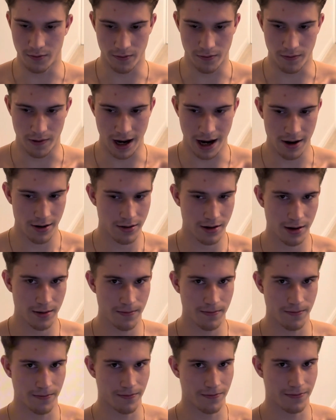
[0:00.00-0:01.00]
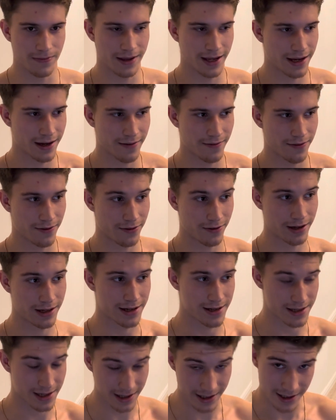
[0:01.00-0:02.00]
how come they've already
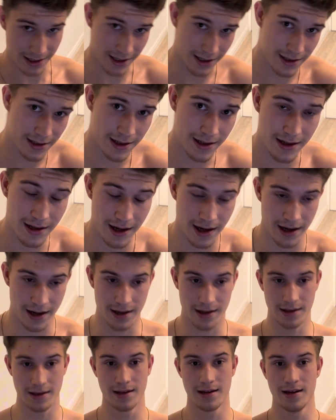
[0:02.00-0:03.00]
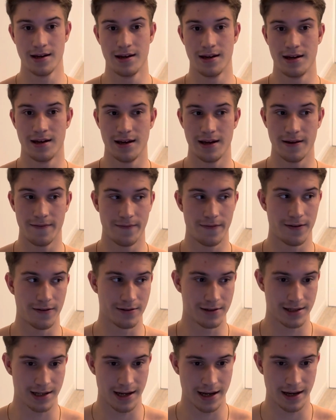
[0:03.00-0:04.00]
succeeded and it
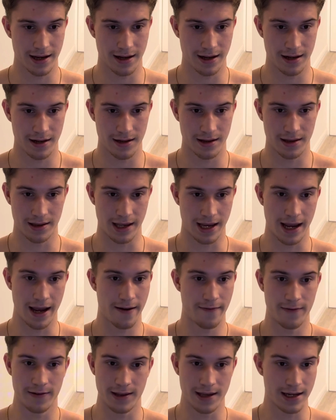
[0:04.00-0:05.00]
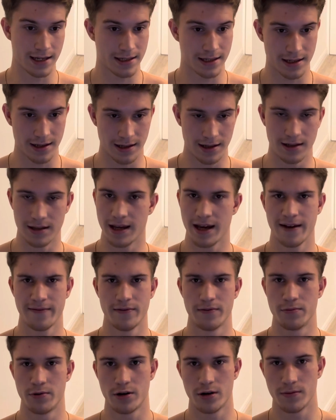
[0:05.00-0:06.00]
feels like they have a destiny, they have
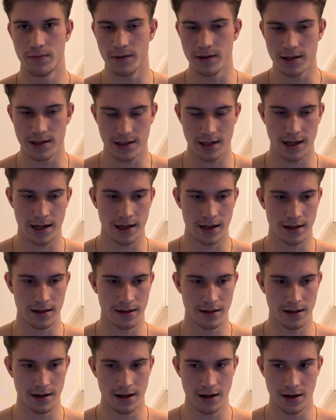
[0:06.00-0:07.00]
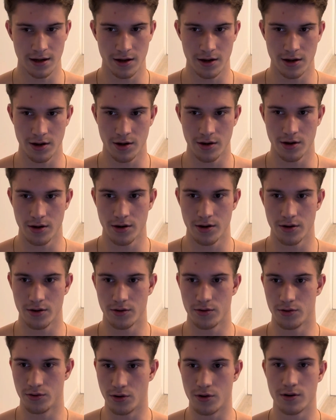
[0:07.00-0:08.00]
a purpose, and
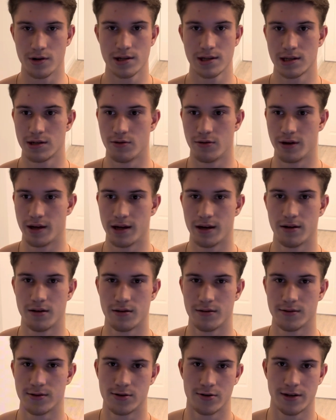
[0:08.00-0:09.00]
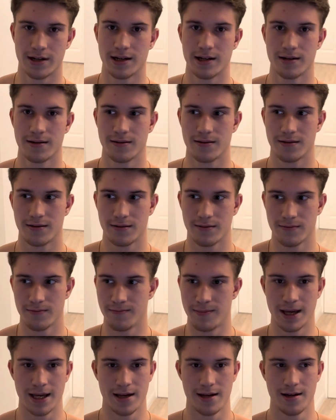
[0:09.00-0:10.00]
you're still here trying to
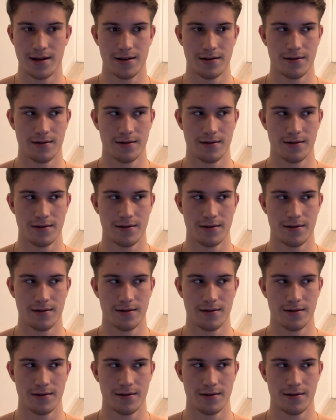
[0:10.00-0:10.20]
make,